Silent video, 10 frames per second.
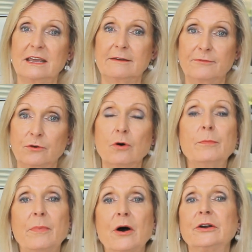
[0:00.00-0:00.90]
If your
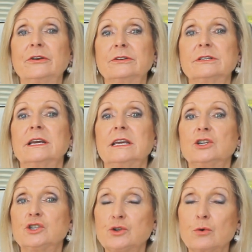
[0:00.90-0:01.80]
bond
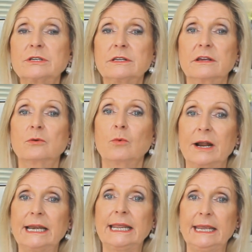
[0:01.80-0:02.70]
is shorter than
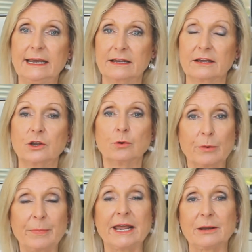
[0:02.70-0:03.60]
1 year, you
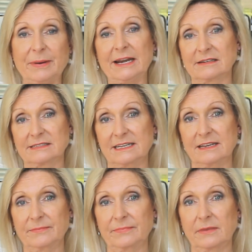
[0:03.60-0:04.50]
will pay a penalty.